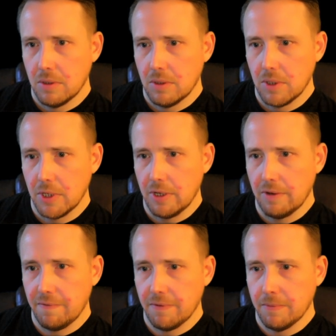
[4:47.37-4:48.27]
and a
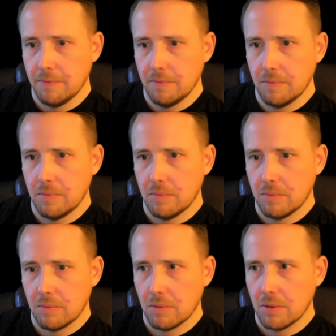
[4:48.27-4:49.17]
half.
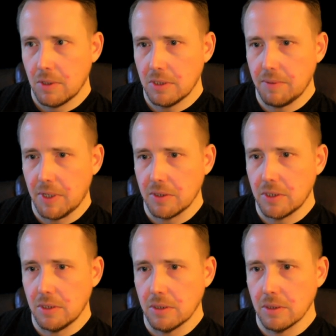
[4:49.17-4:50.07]
That's a pound of
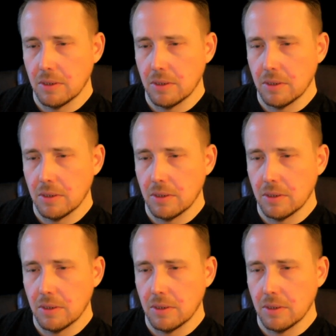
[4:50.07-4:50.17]
cheese.